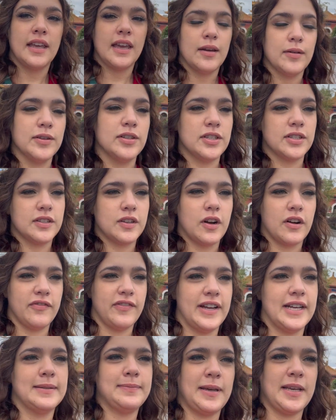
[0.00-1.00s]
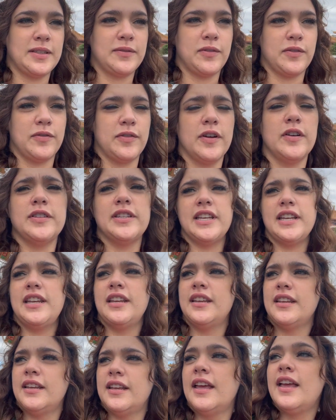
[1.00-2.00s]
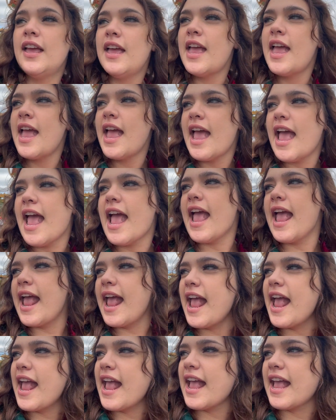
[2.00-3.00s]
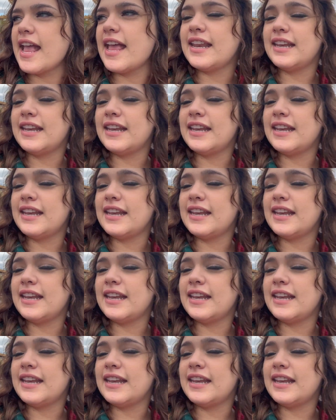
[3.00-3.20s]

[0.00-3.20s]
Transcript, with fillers: we just did our fast pass for Frozen. And